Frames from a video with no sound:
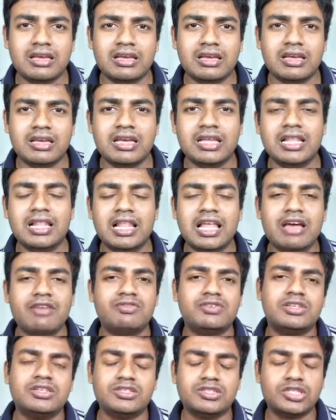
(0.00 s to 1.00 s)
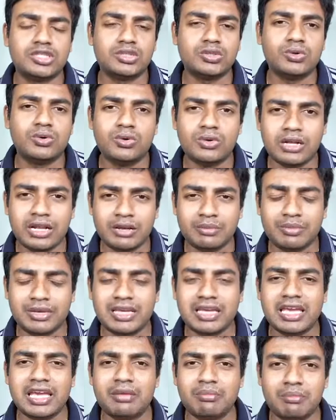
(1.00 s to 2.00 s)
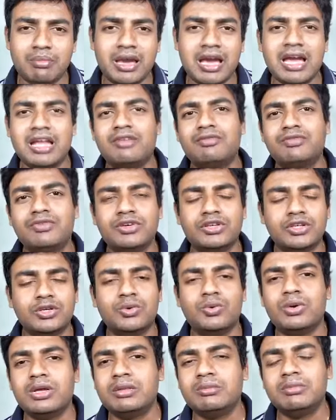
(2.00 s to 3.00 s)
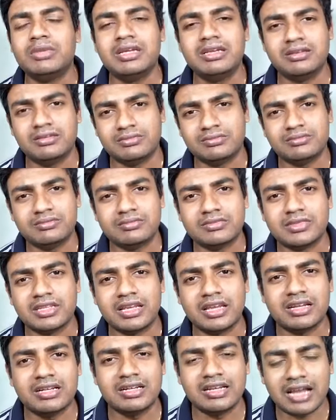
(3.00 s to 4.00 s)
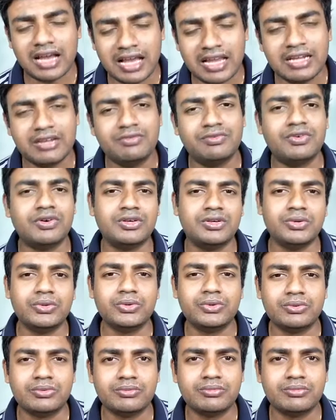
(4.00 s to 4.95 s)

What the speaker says: He left his throne and became man for you and me and died for you.